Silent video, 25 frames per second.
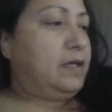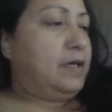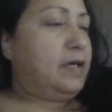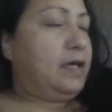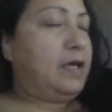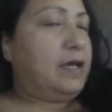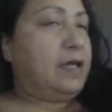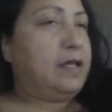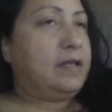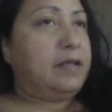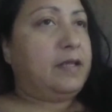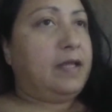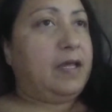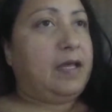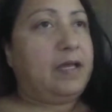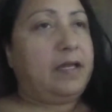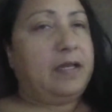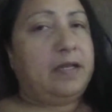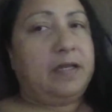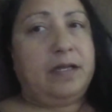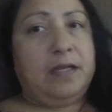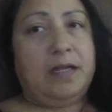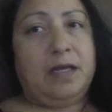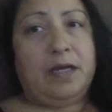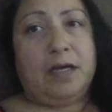And
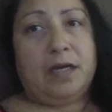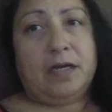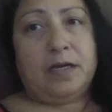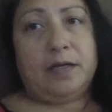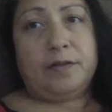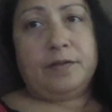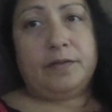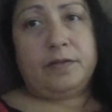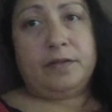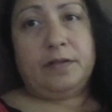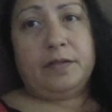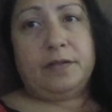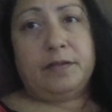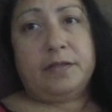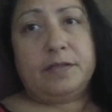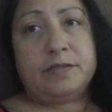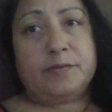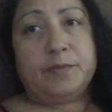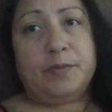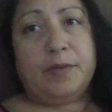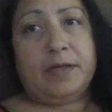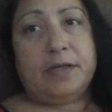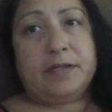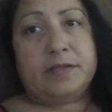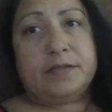then uh, this
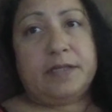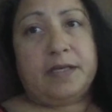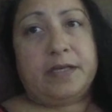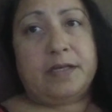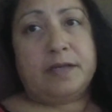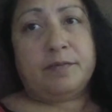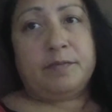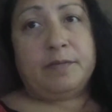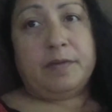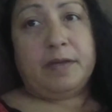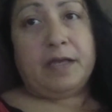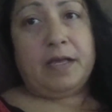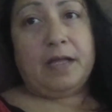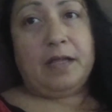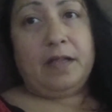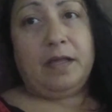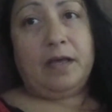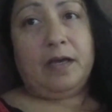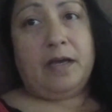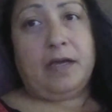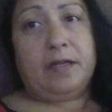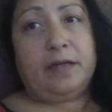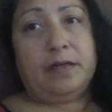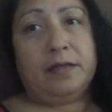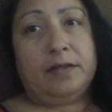way I'll take Mikayla
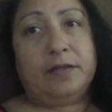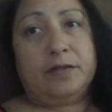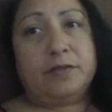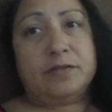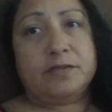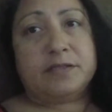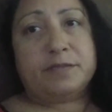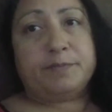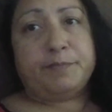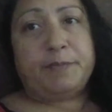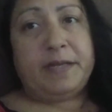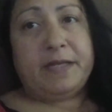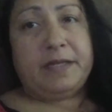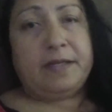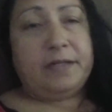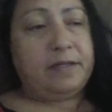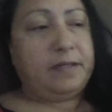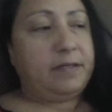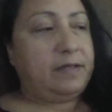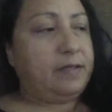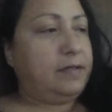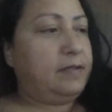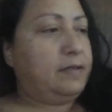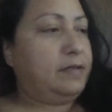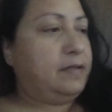on a little
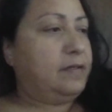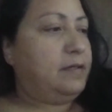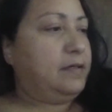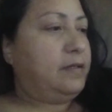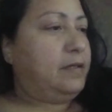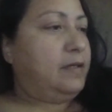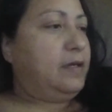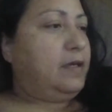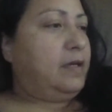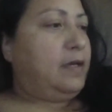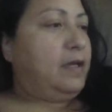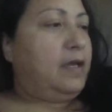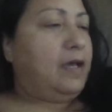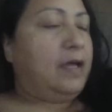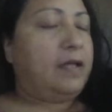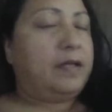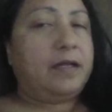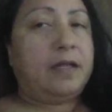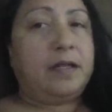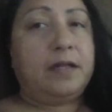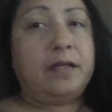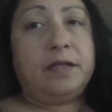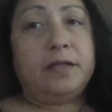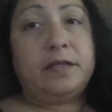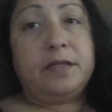spin. And
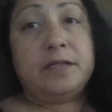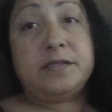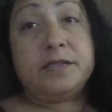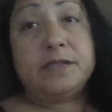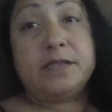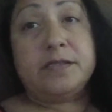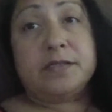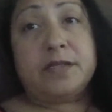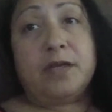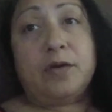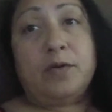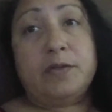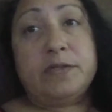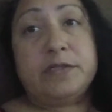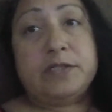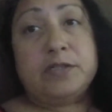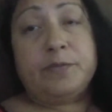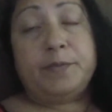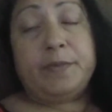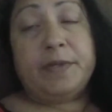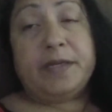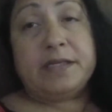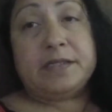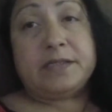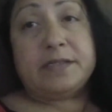then this is going to
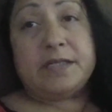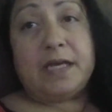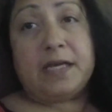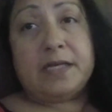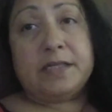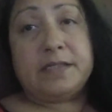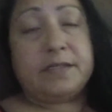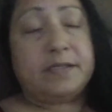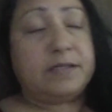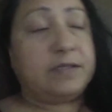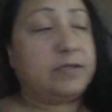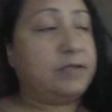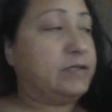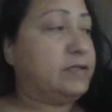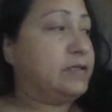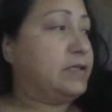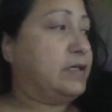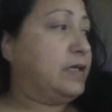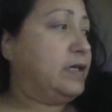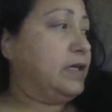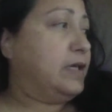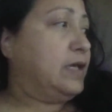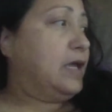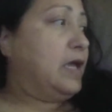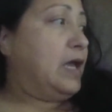be a test to
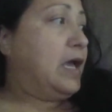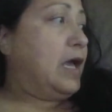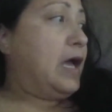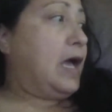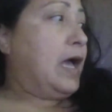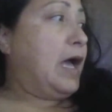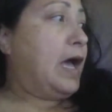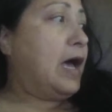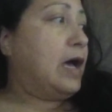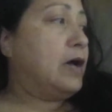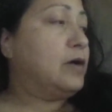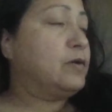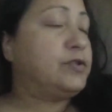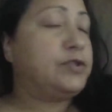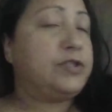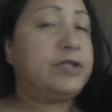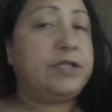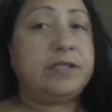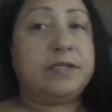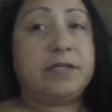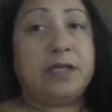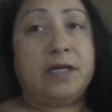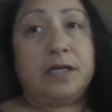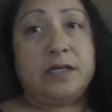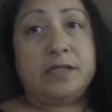see how she
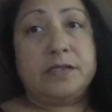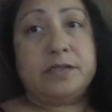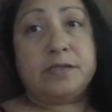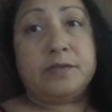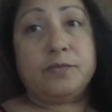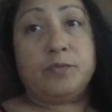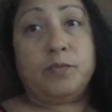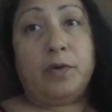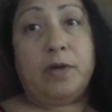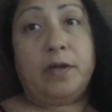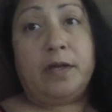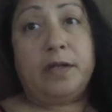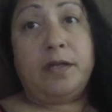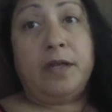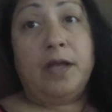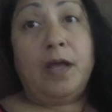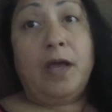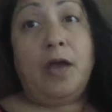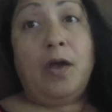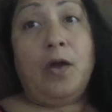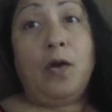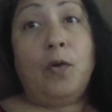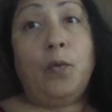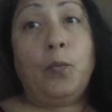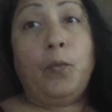does when
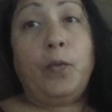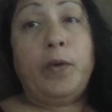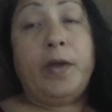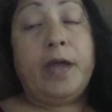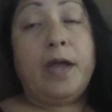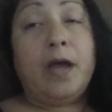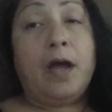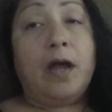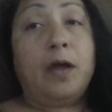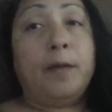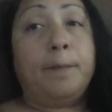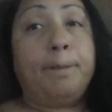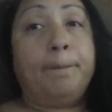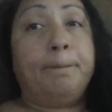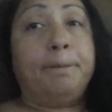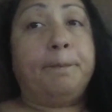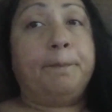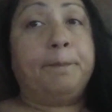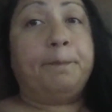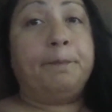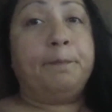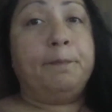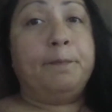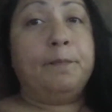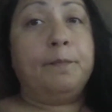we are
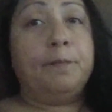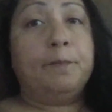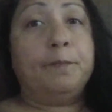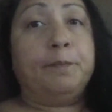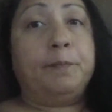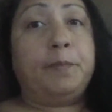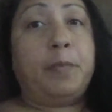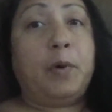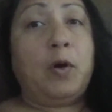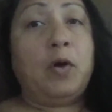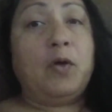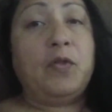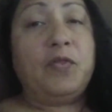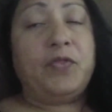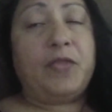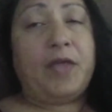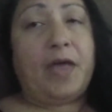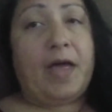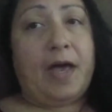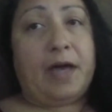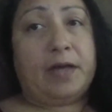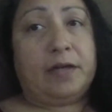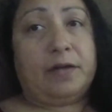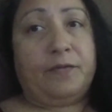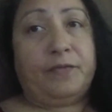both
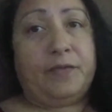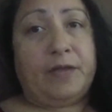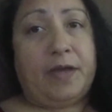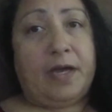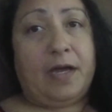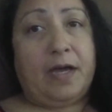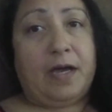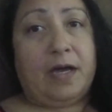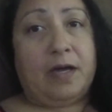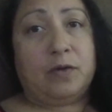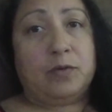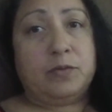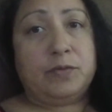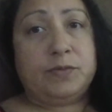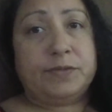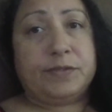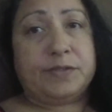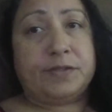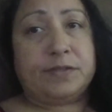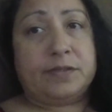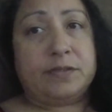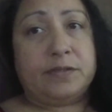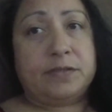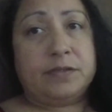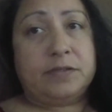out of the
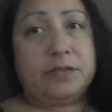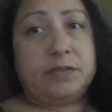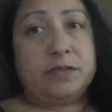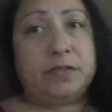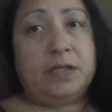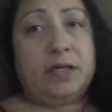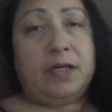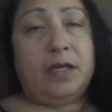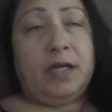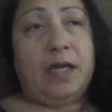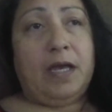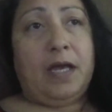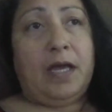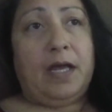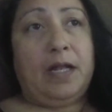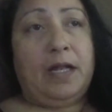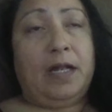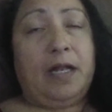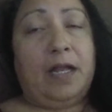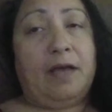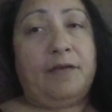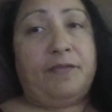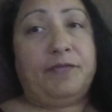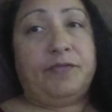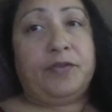house and
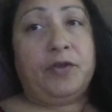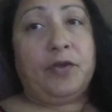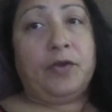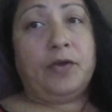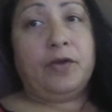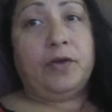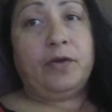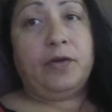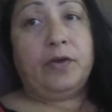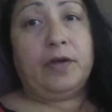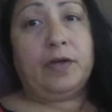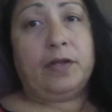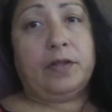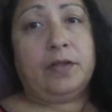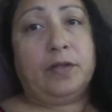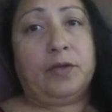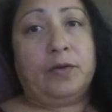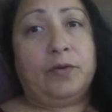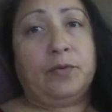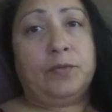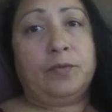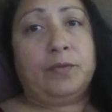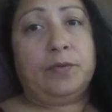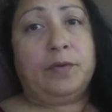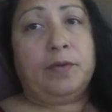left her
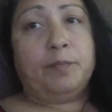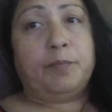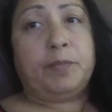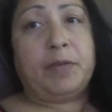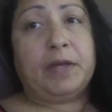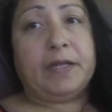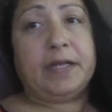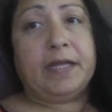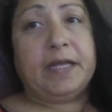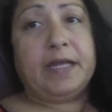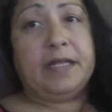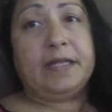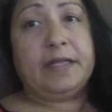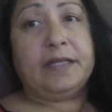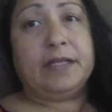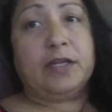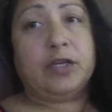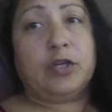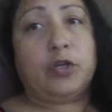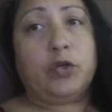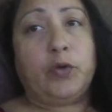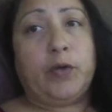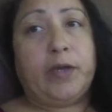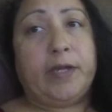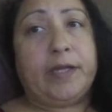alone but in the
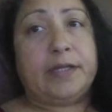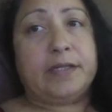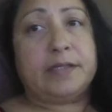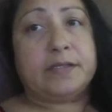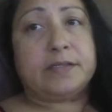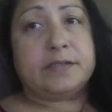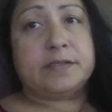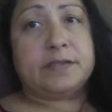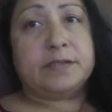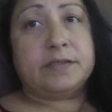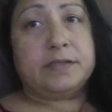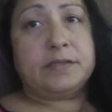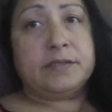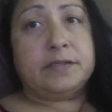crate.